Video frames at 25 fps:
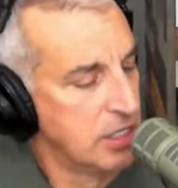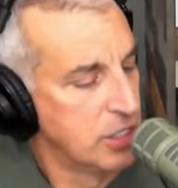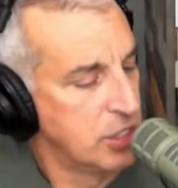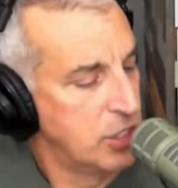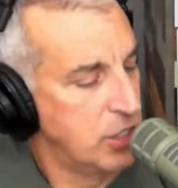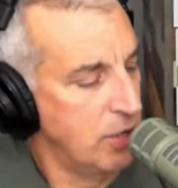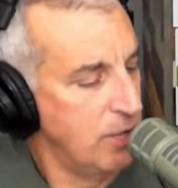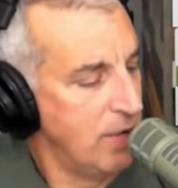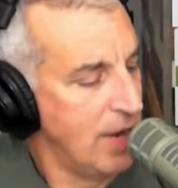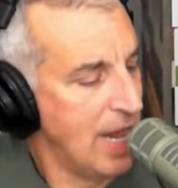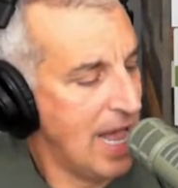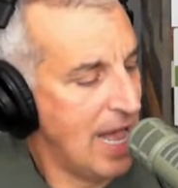
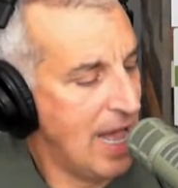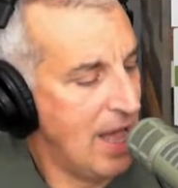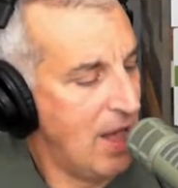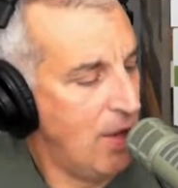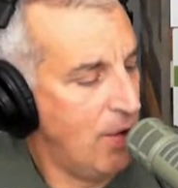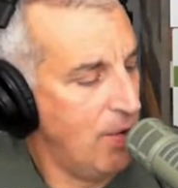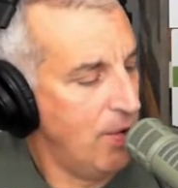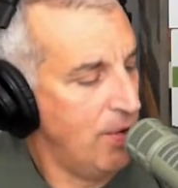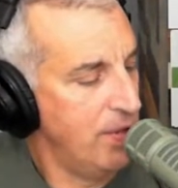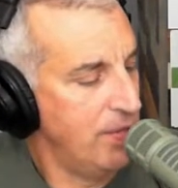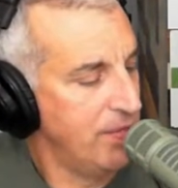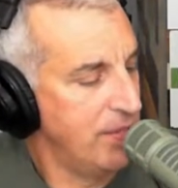So
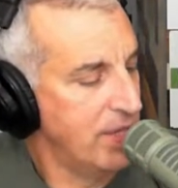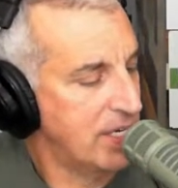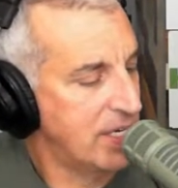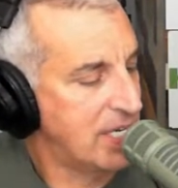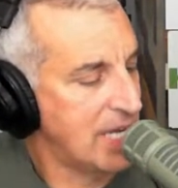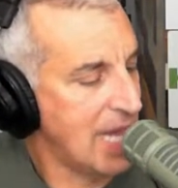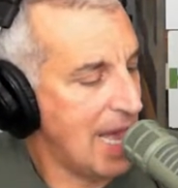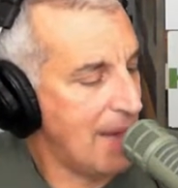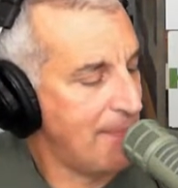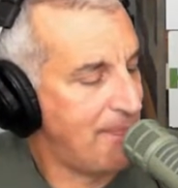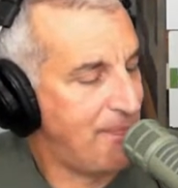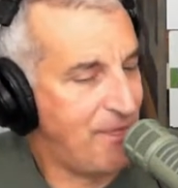now the
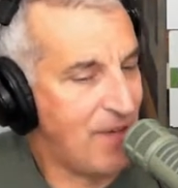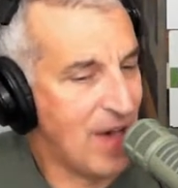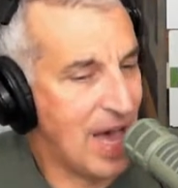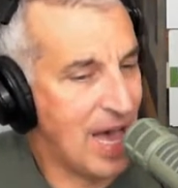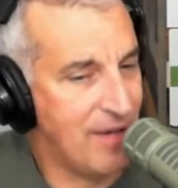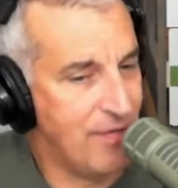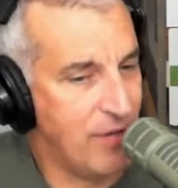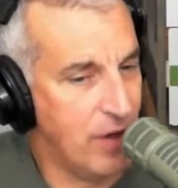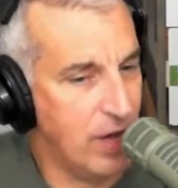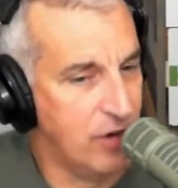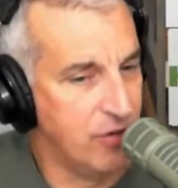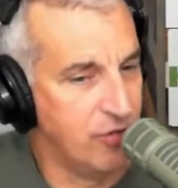top
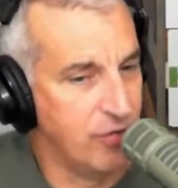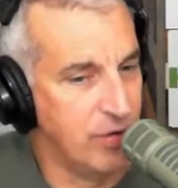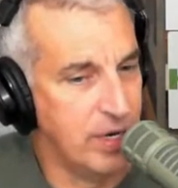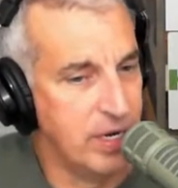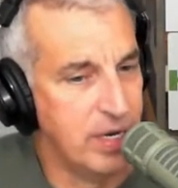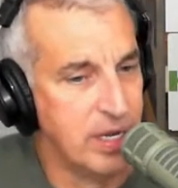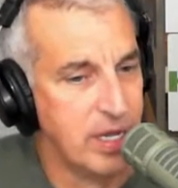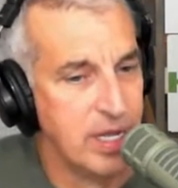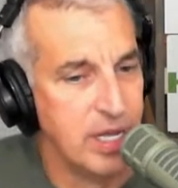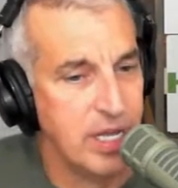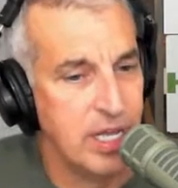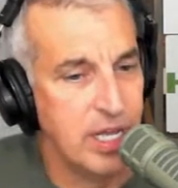
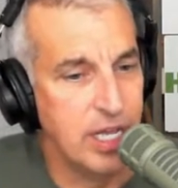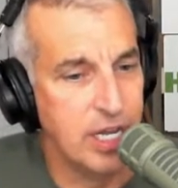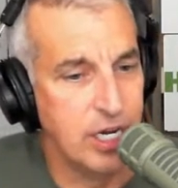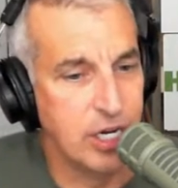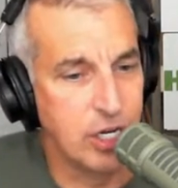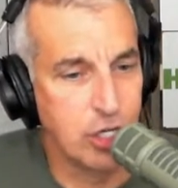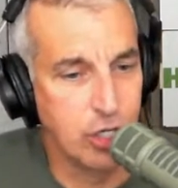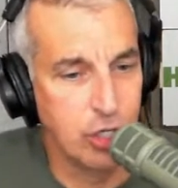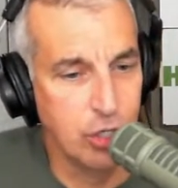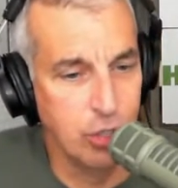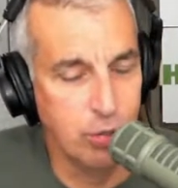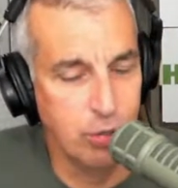500
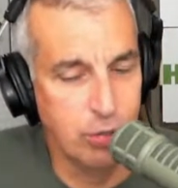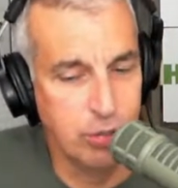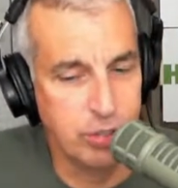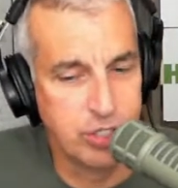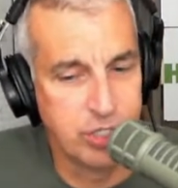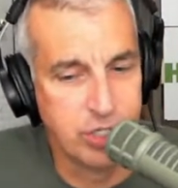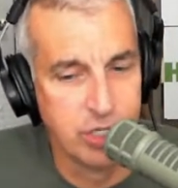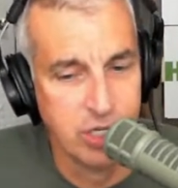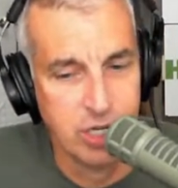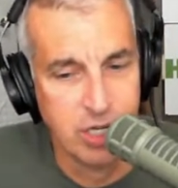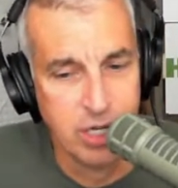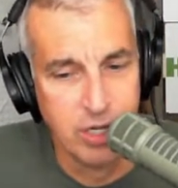
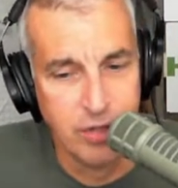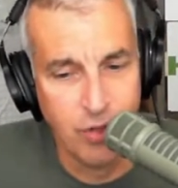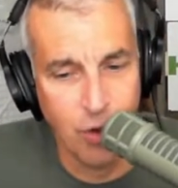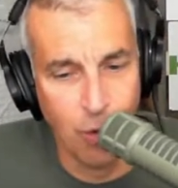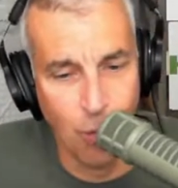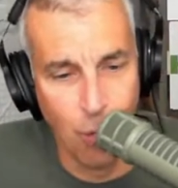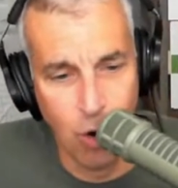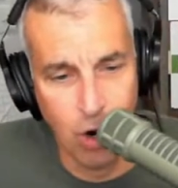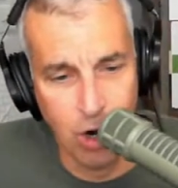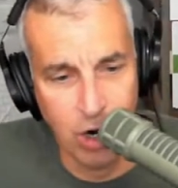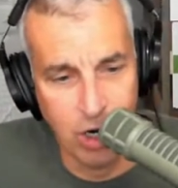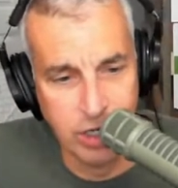includes
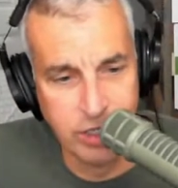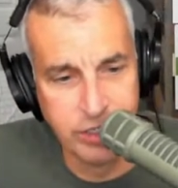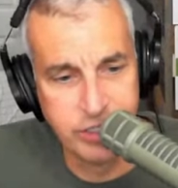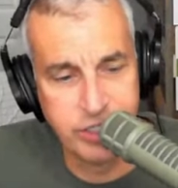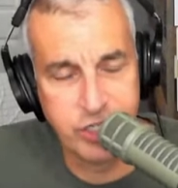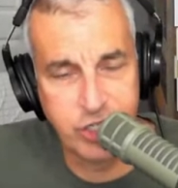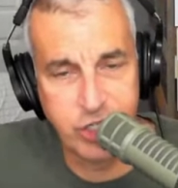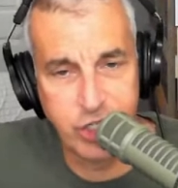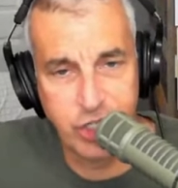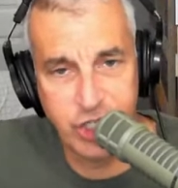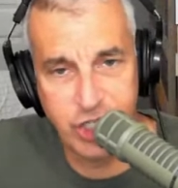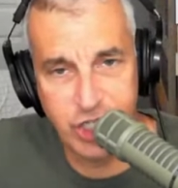the
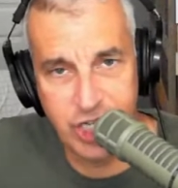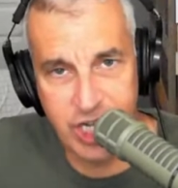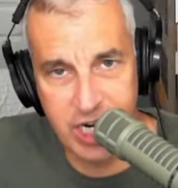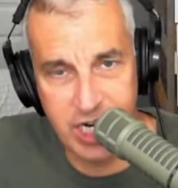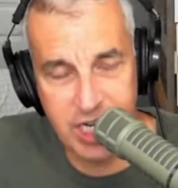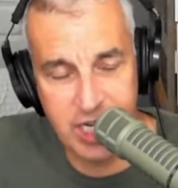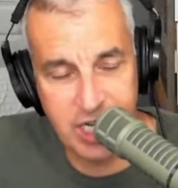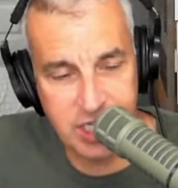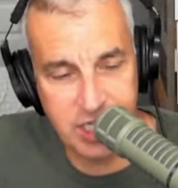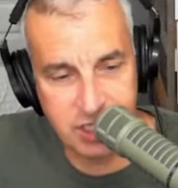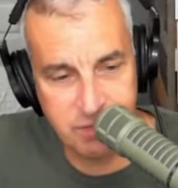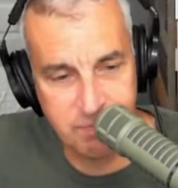world's
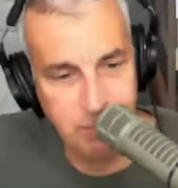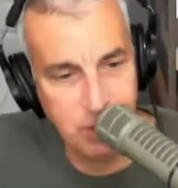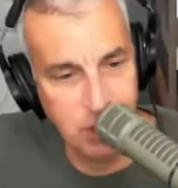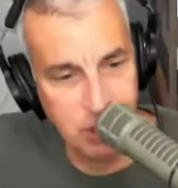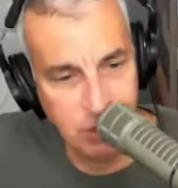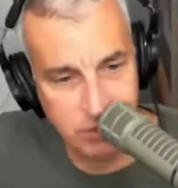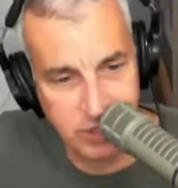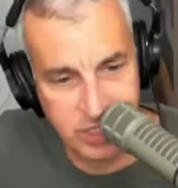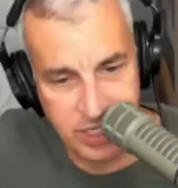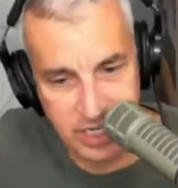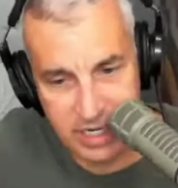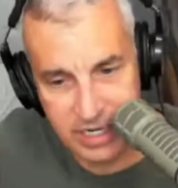shittiest
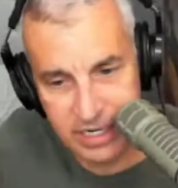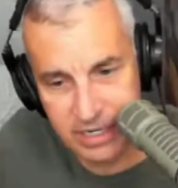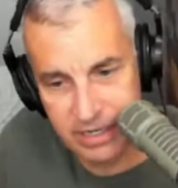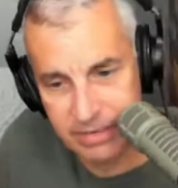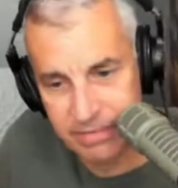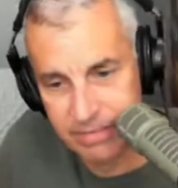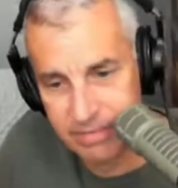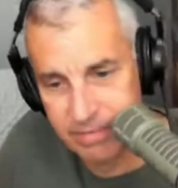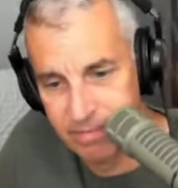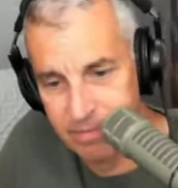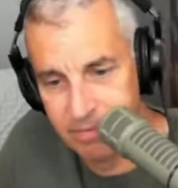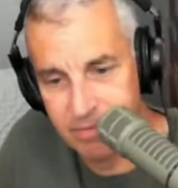music,
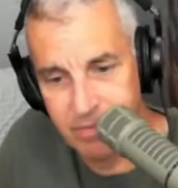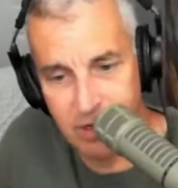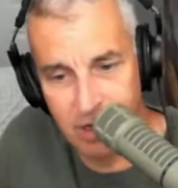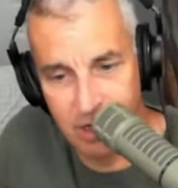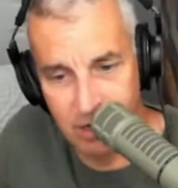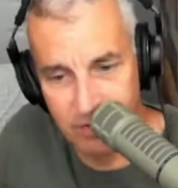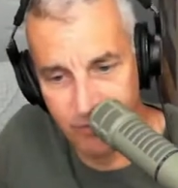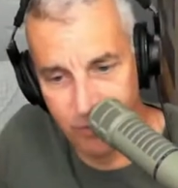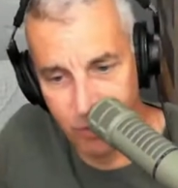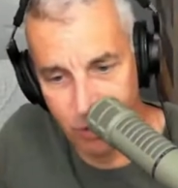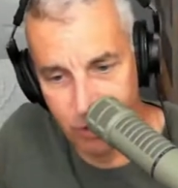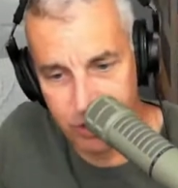
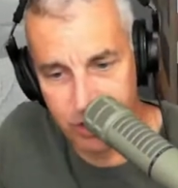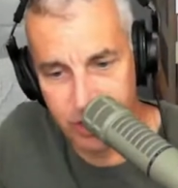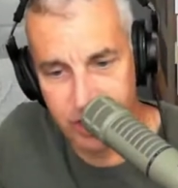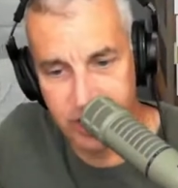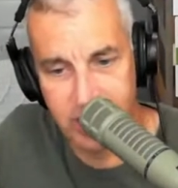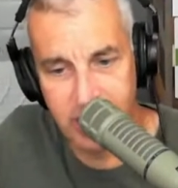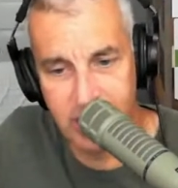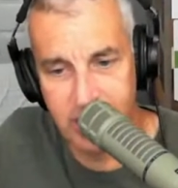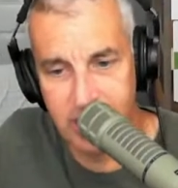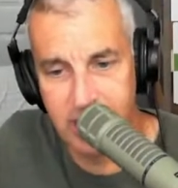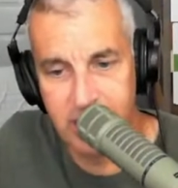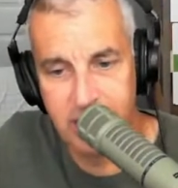
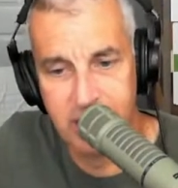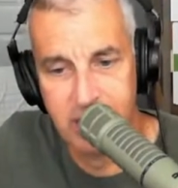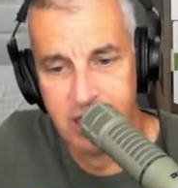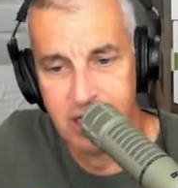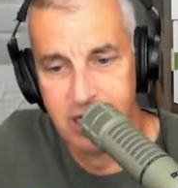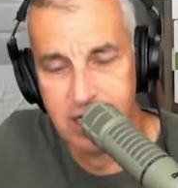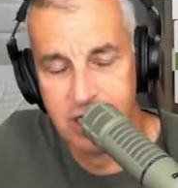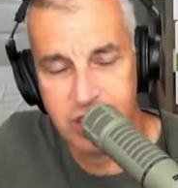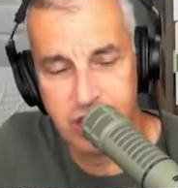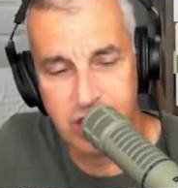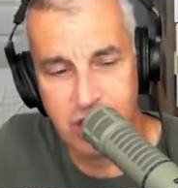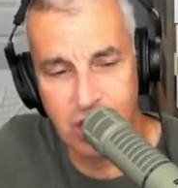unfortunately.
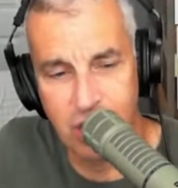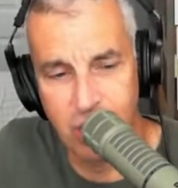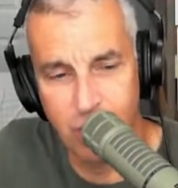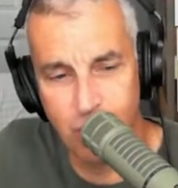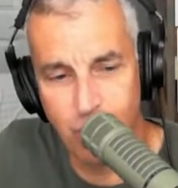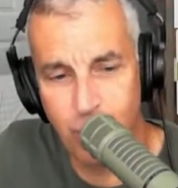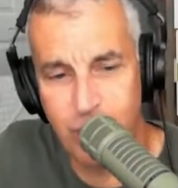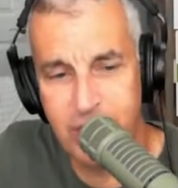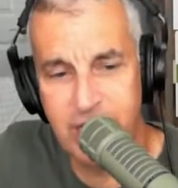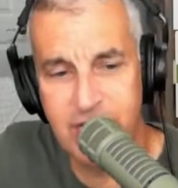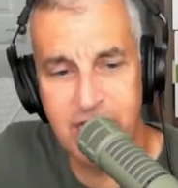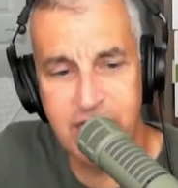
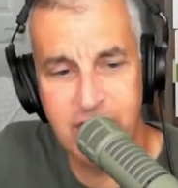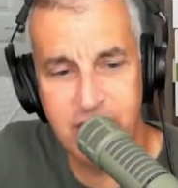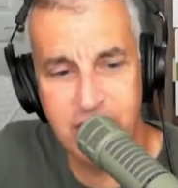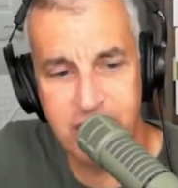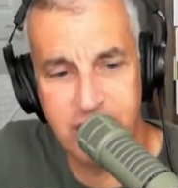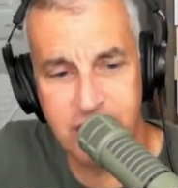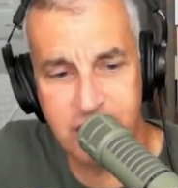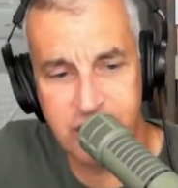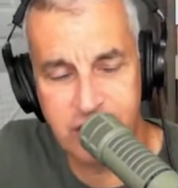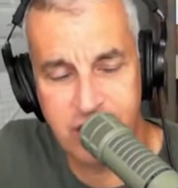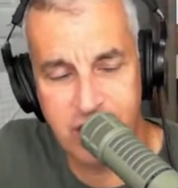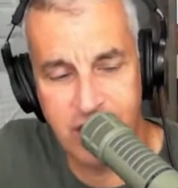So we need to
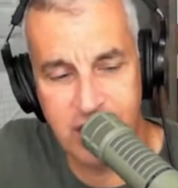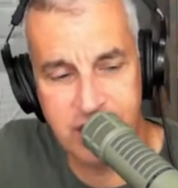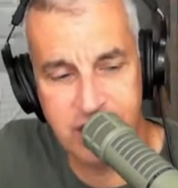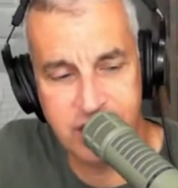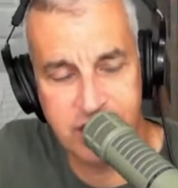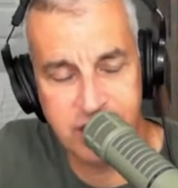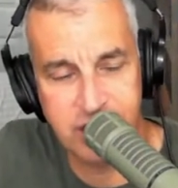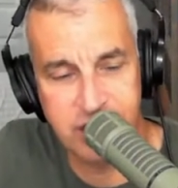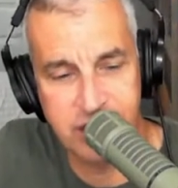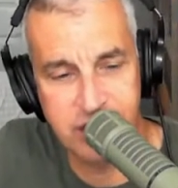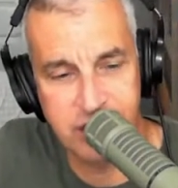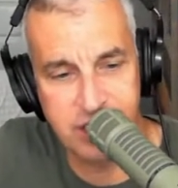
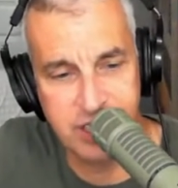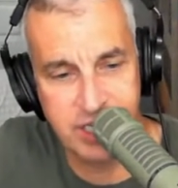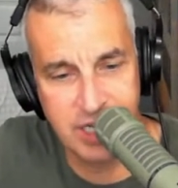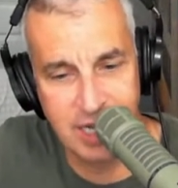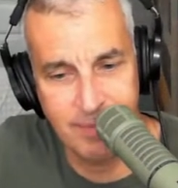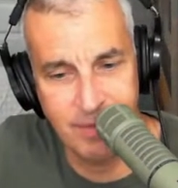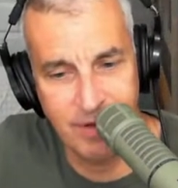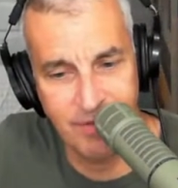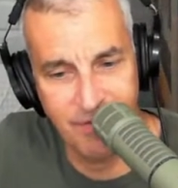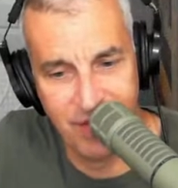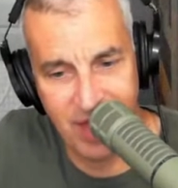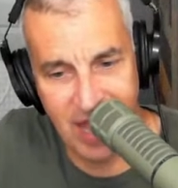discuss
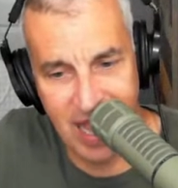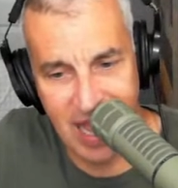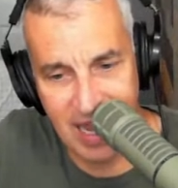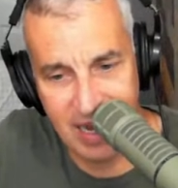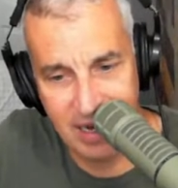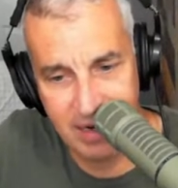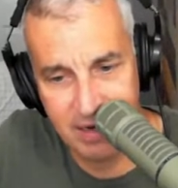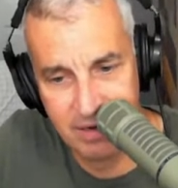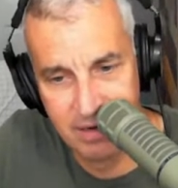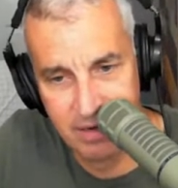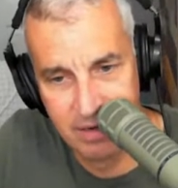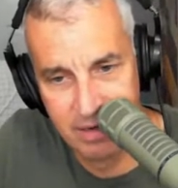some of
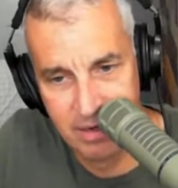that.